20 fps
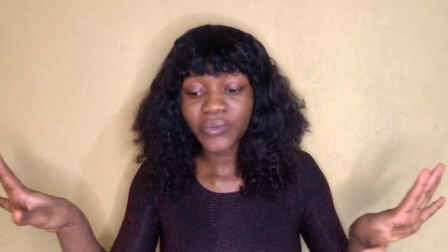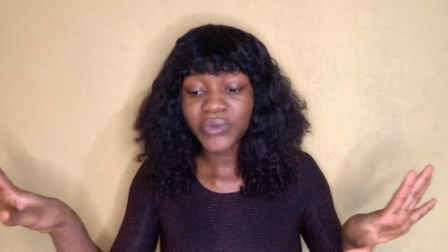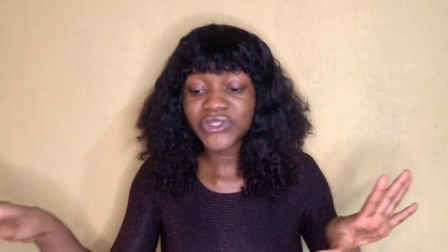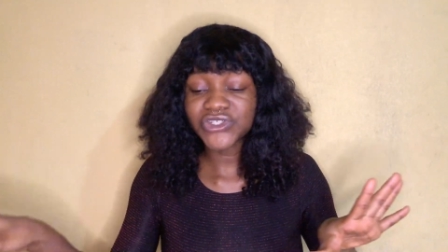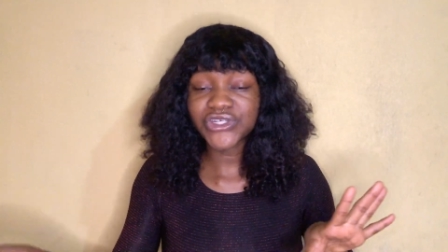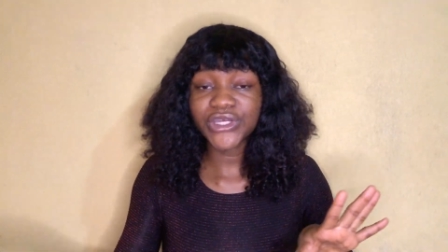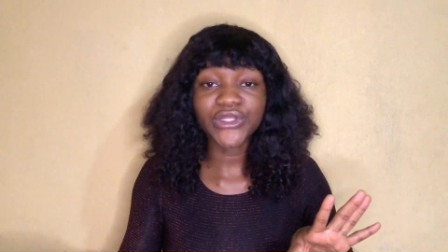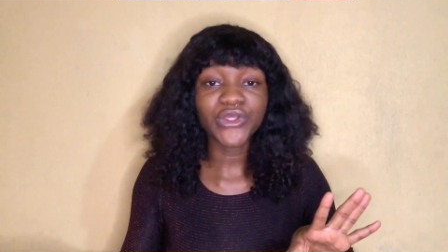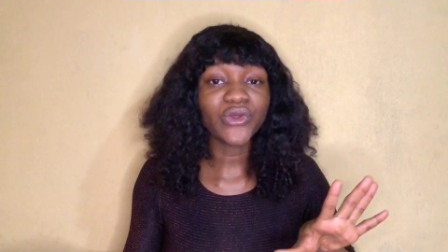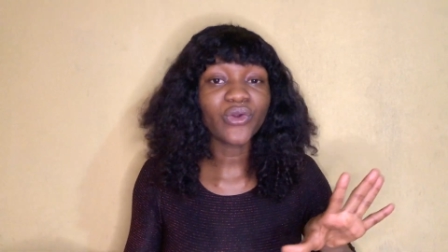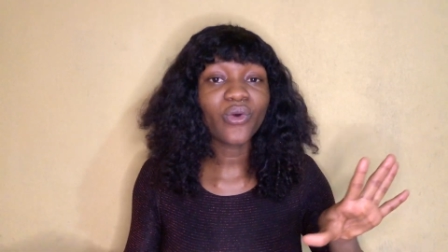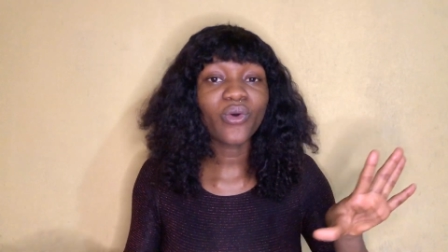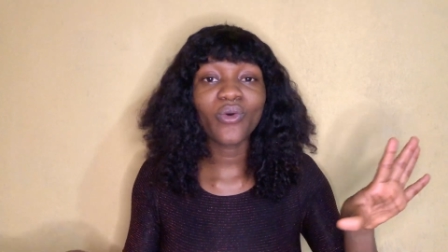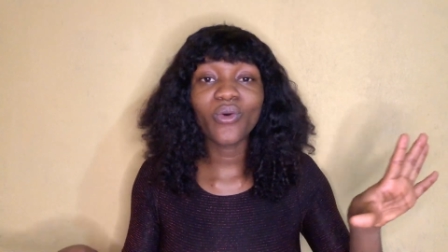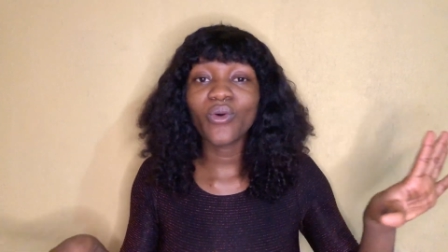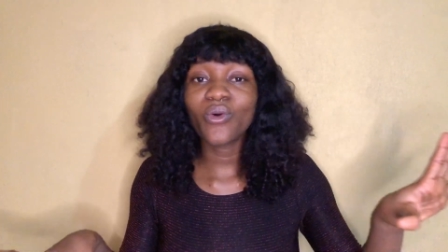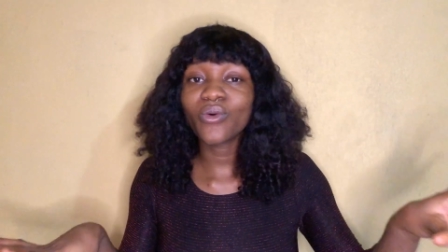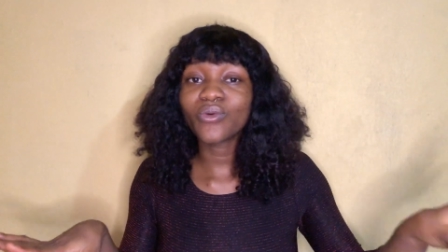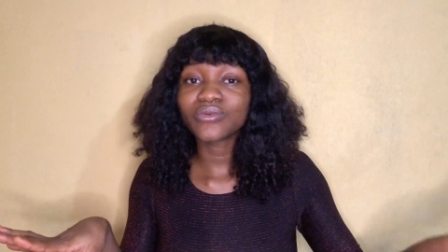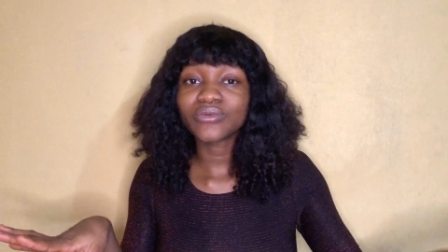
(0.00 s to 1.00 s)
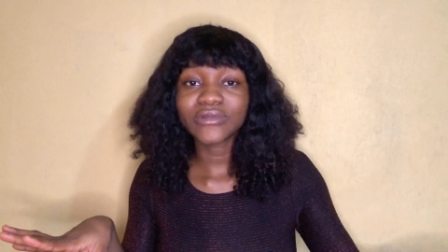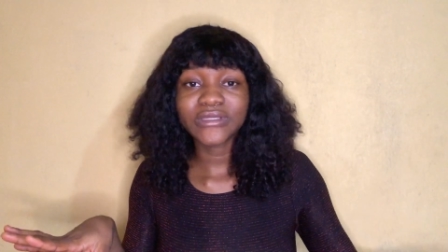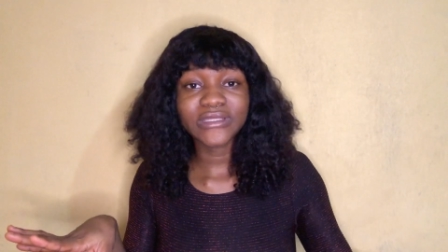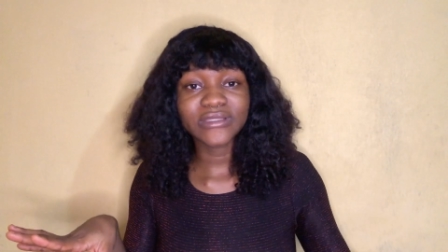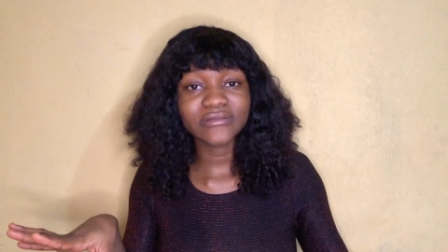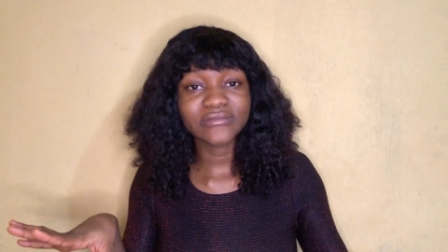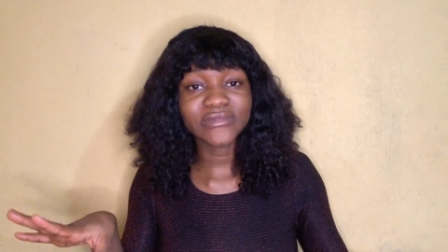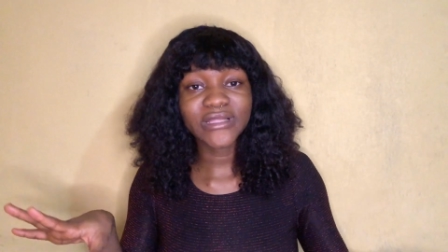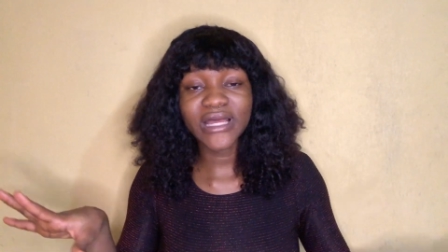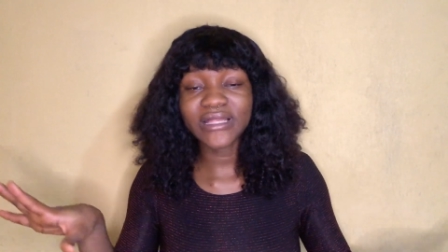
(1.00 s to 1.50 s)
Jenny O,
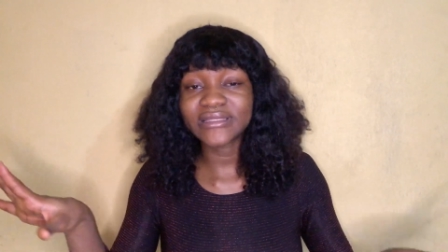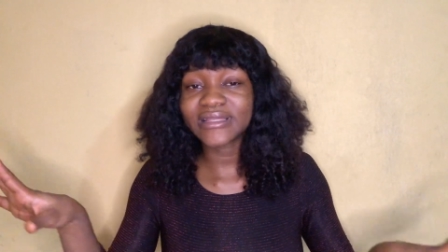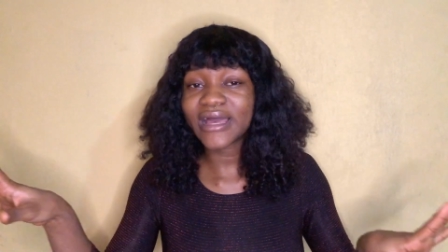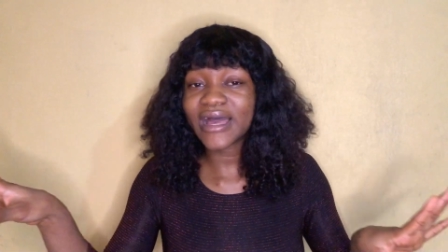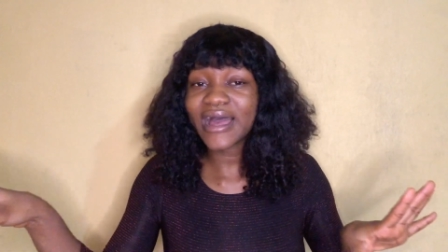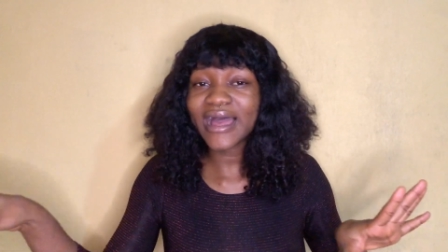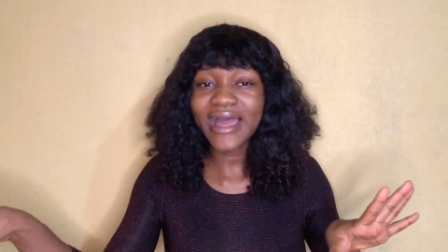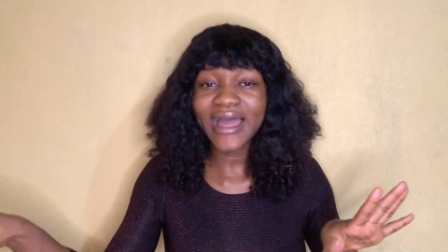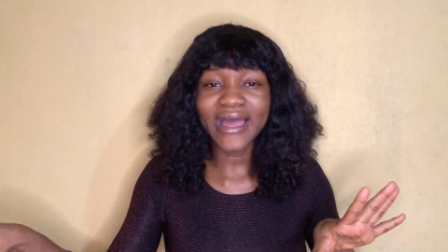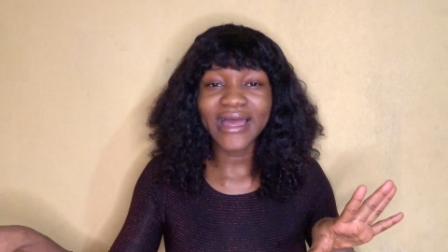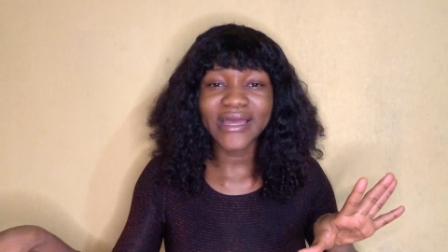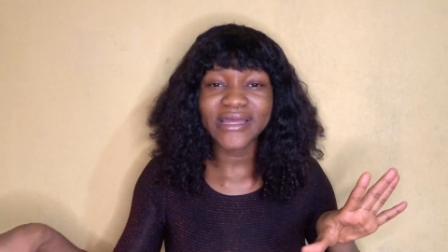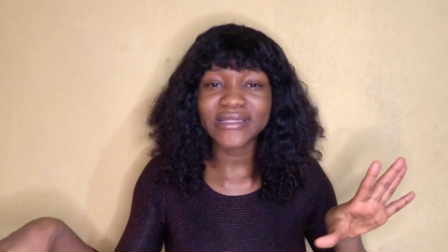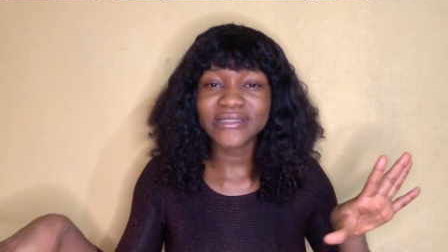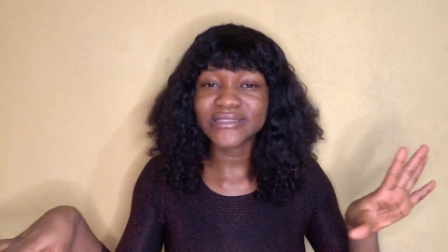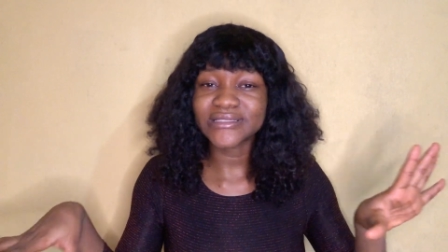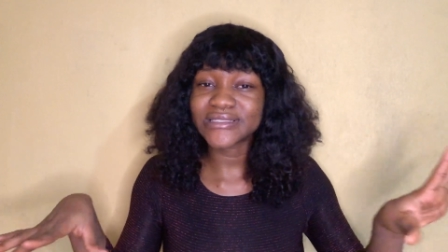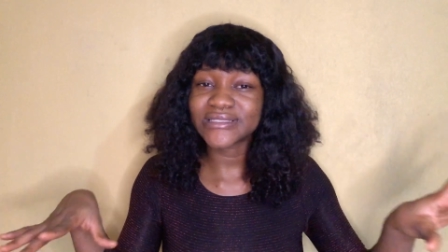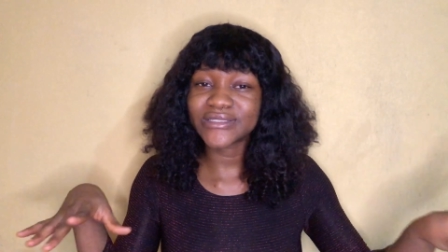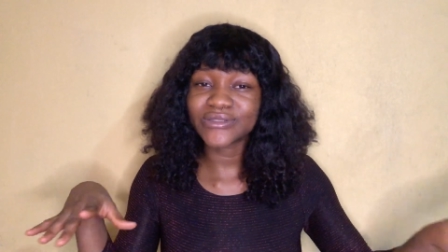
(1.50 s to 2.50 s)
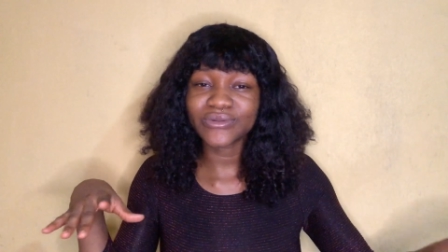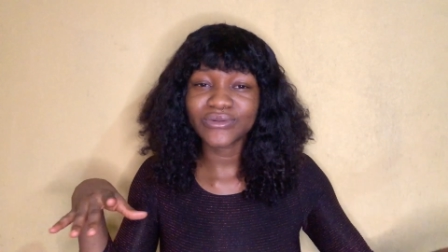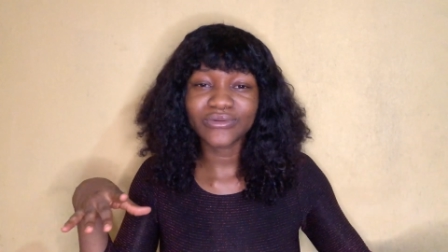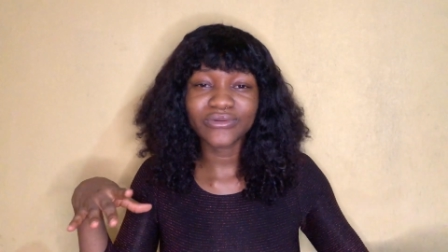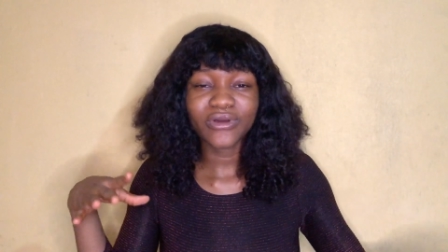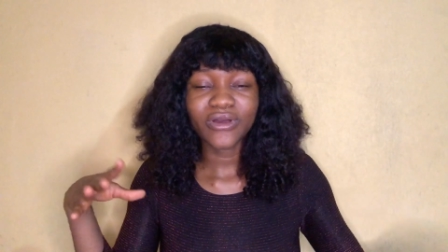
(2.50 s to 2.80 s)
Nana, and